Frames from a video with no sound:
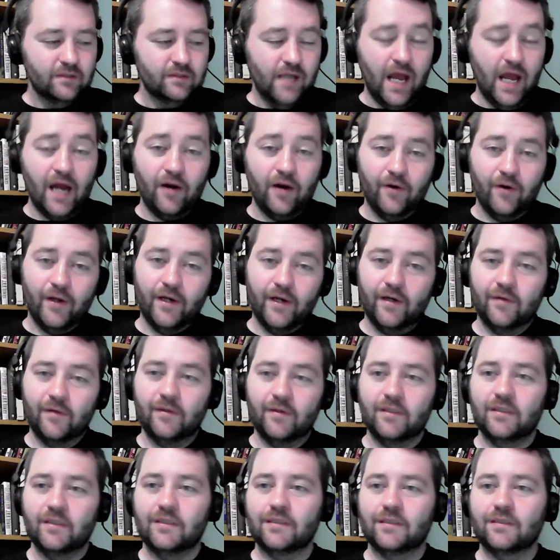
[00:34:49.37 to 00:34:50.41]
I don't know.
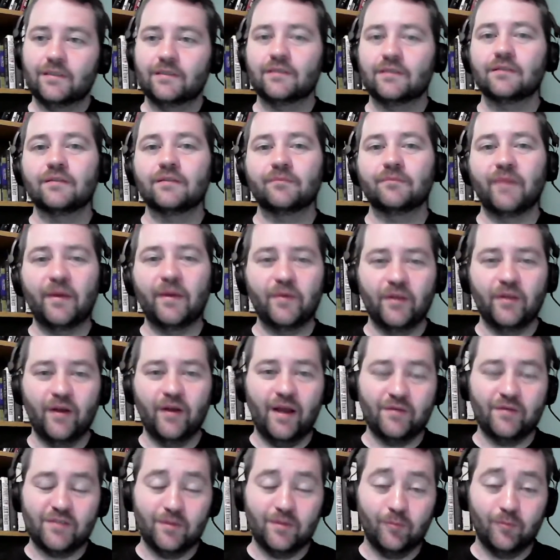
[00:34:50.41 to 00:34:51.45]
Maybe they'll
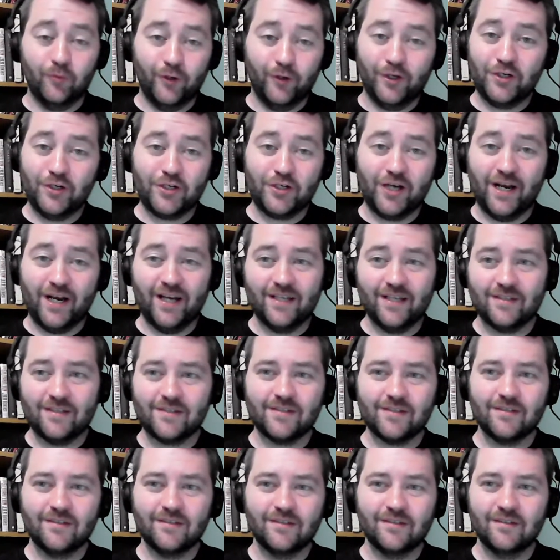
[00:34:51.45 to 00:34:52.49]
have some British guys.